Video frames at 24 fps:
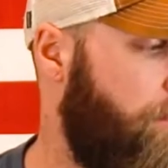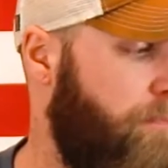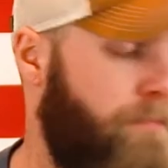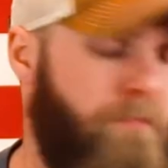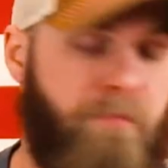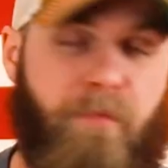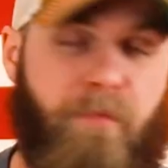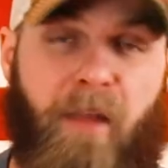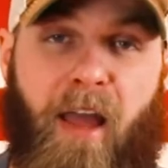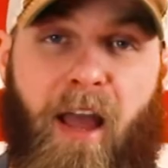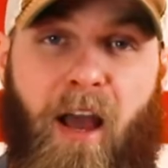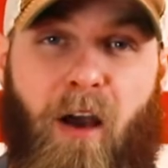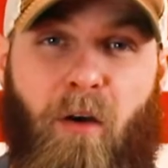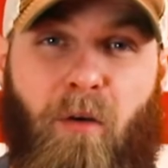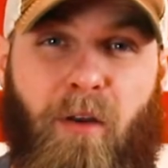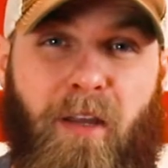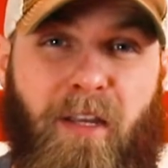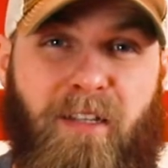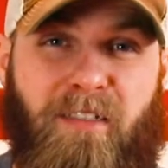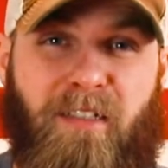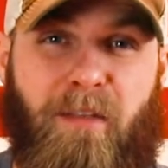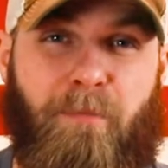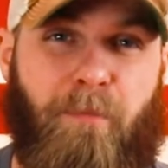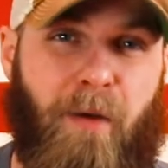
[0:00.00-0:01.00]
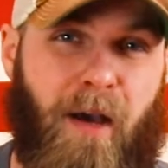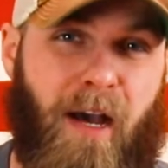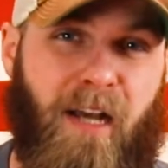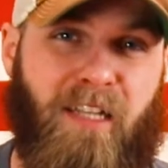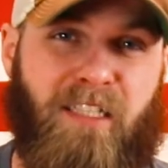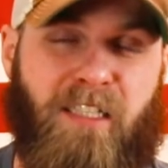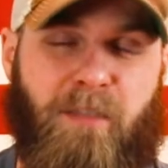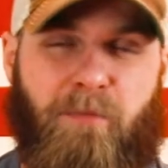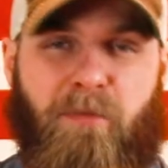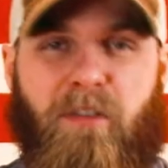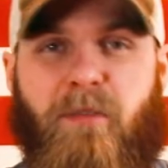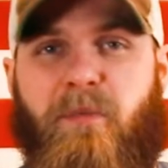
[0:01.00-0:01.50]
Now, is it
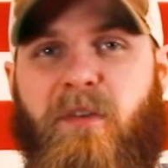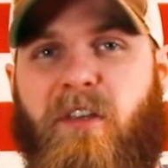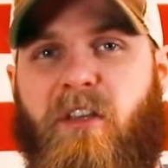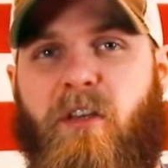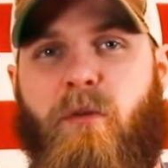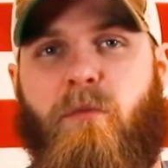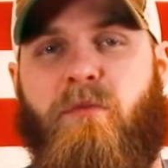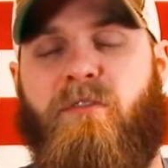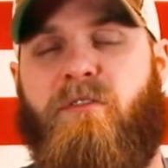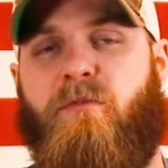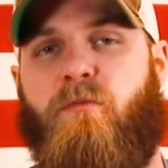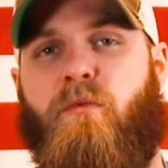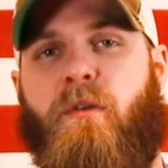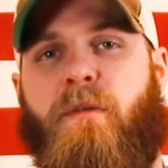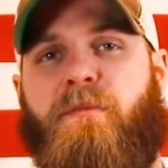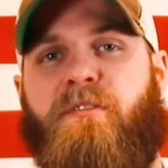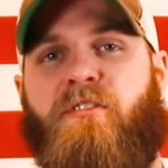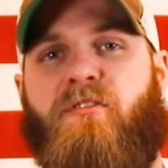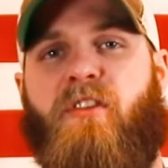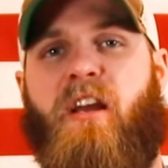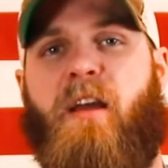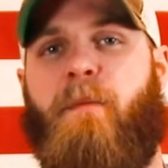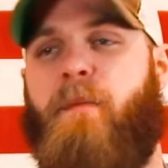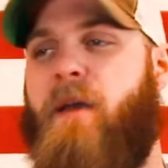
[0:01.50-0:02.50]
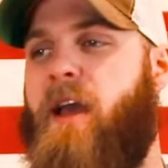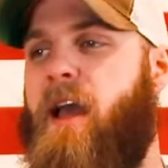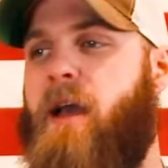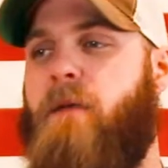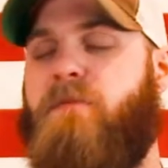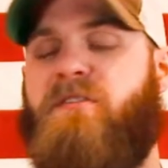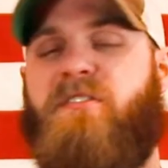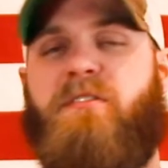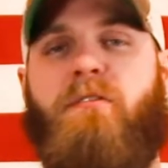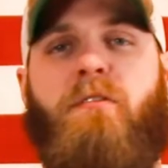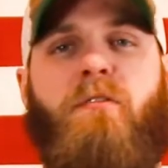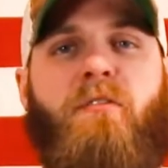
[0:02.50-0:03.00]
possible to be good with the wrist strap?
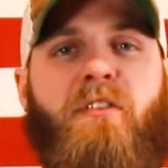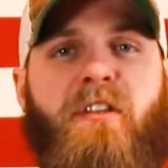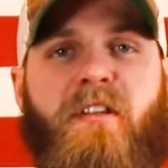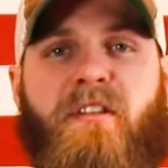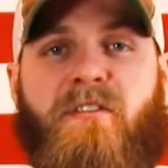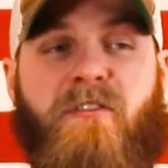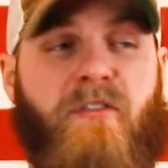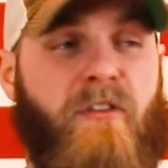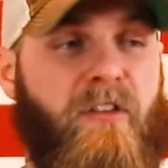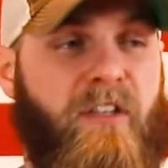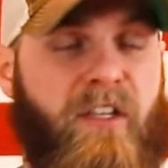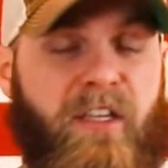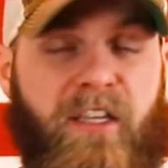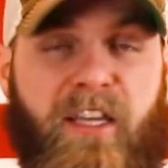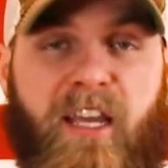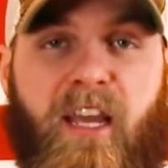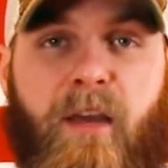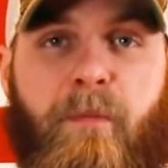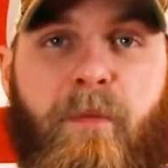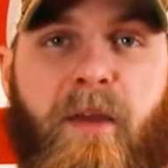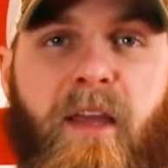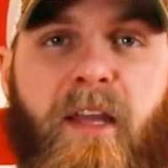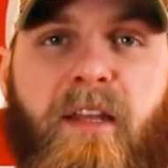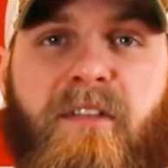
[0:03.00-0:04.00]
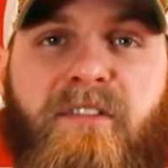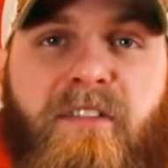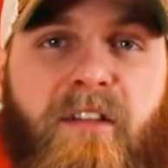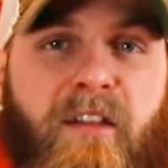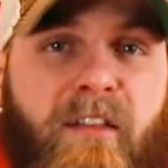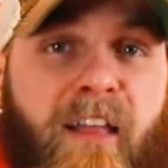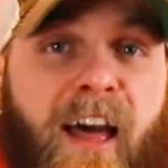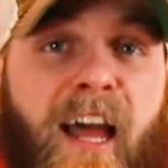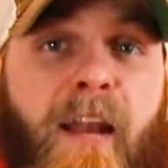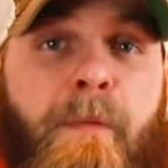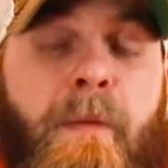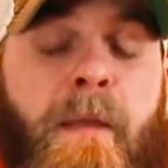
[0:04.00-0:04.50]
Absolutely it is. Look at Cam Hanes, and a
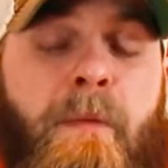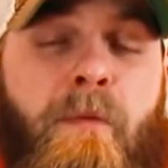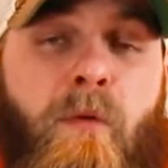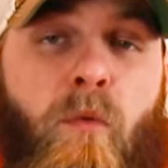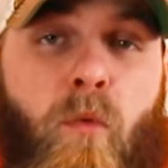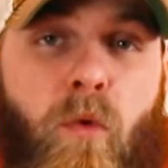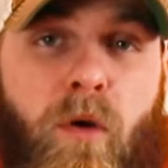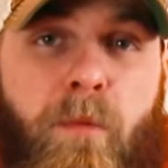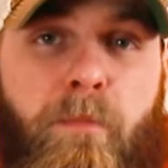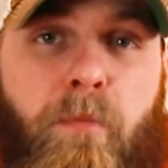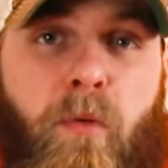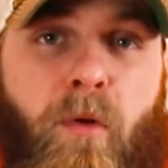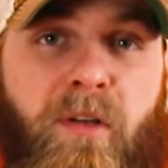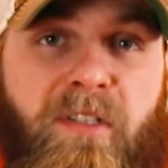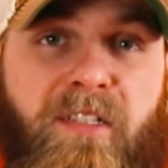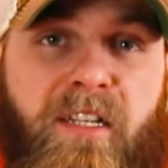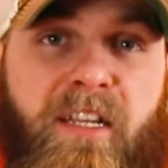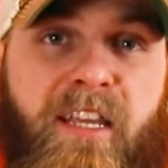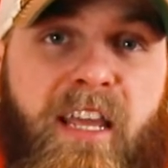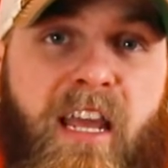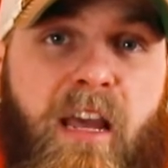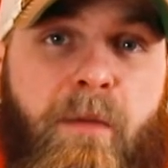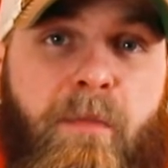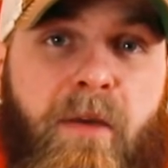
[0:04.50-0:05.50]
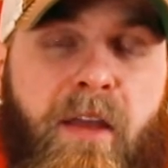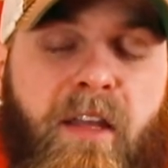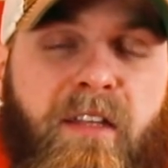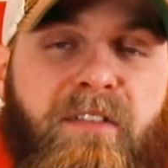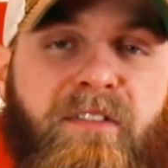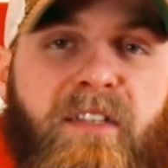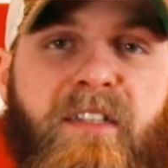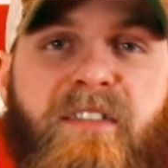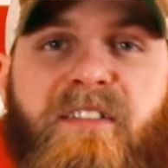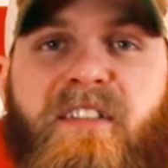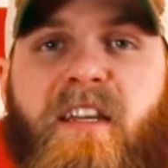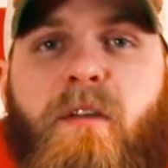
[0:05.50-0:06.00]
lot of people would point to Cam Hanes.
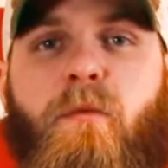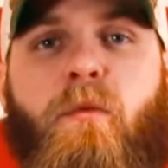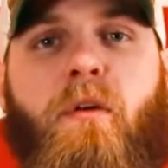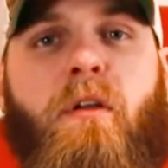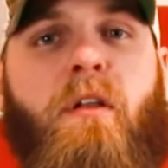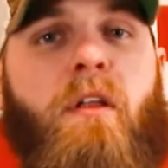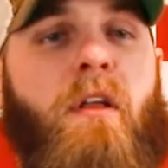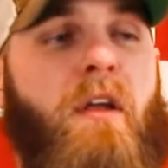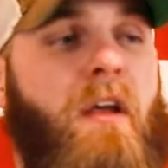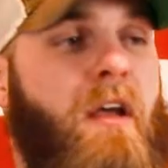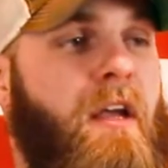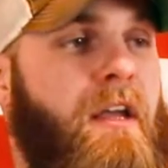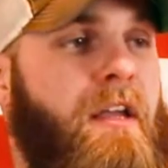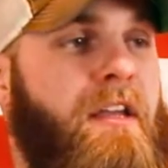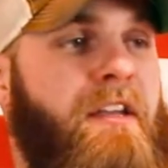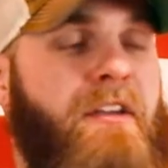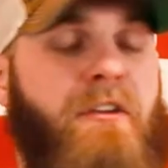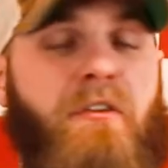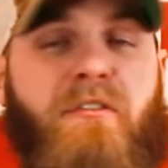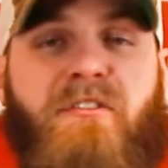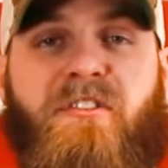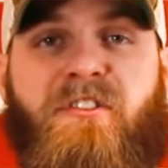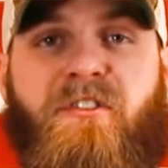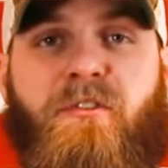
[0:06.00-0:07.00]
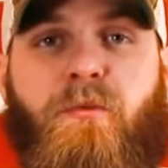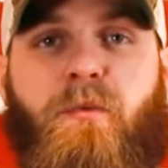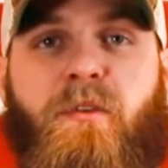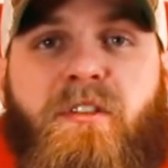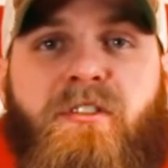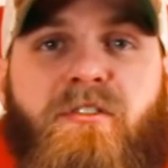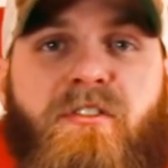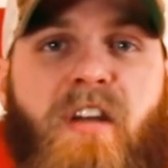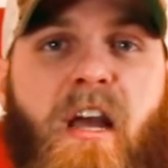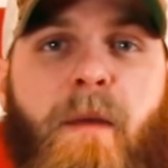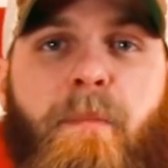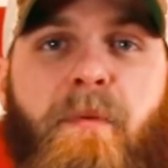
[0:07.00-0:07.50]
They say, well, he uses a wrist
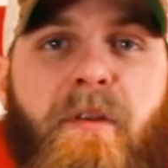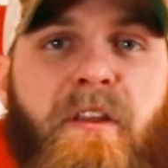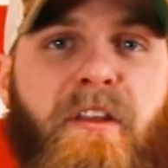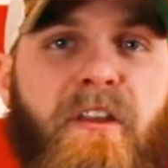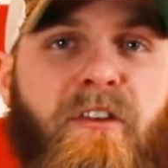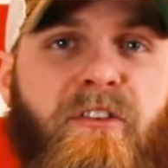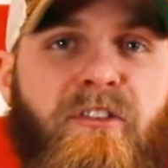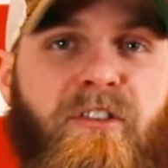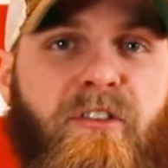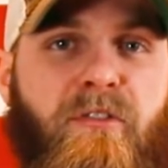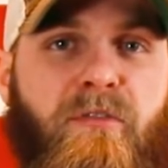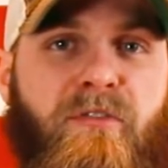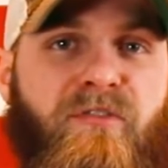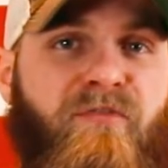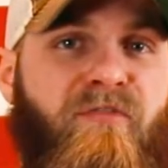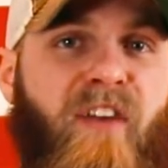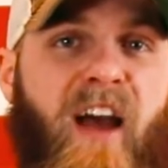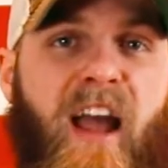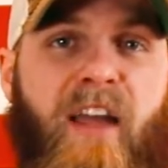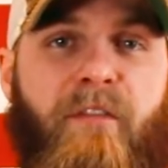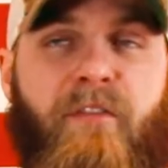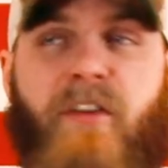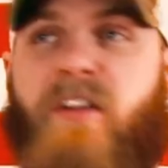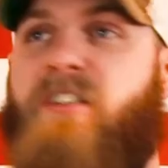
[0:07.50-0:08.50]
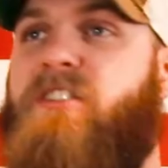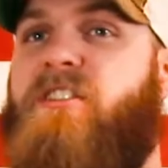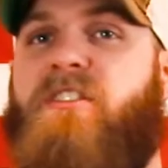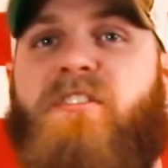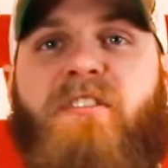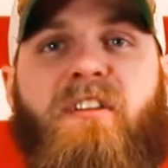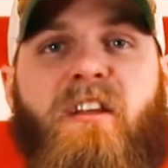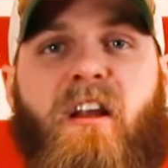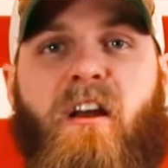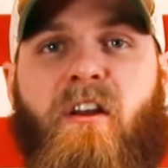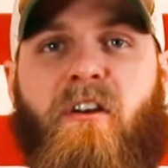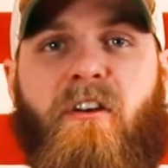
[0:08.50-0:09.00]
strap and he shoots 5 inches at
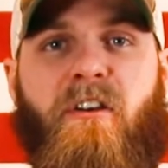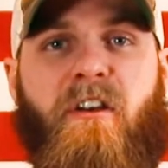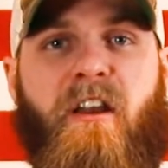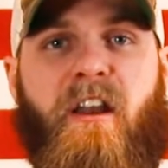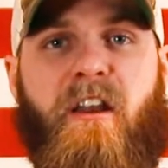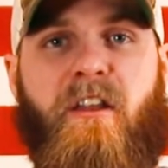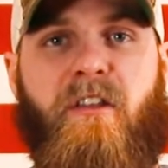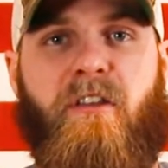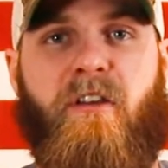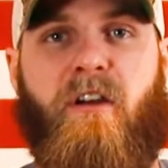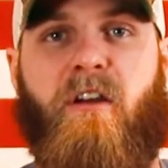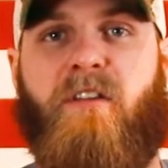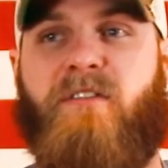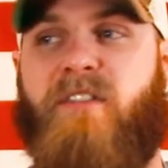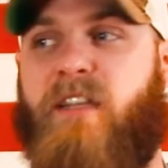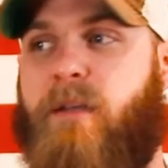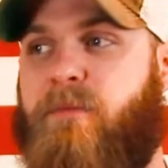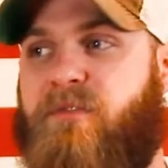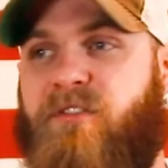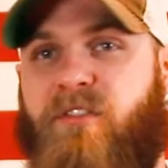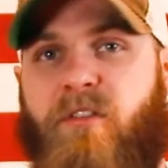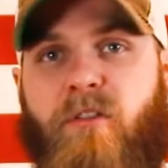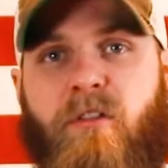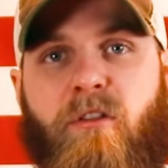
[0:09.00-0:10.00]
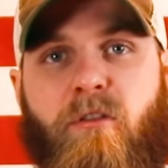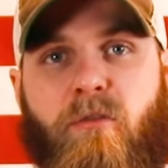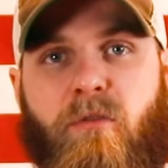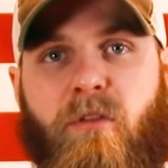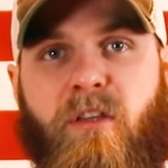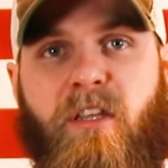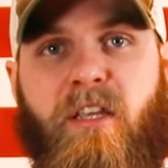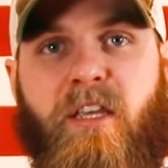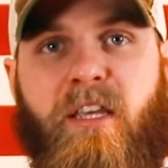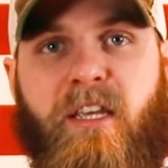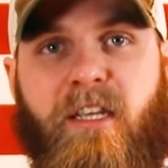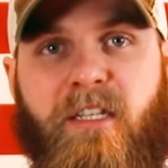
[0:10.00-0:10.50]
180 yards.
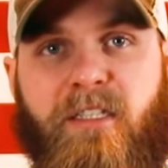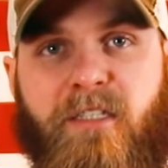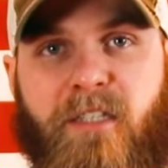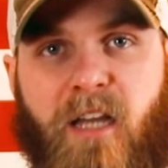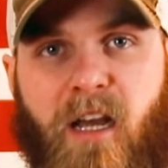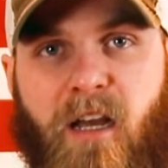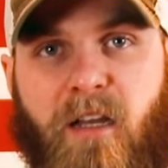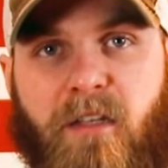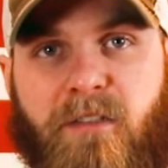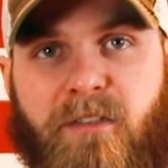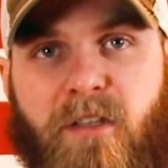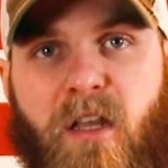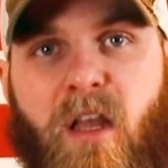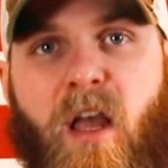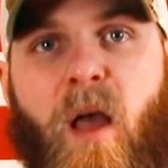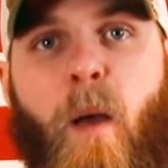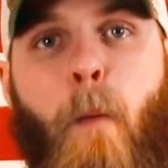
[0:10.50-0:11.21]
Absolutely he does.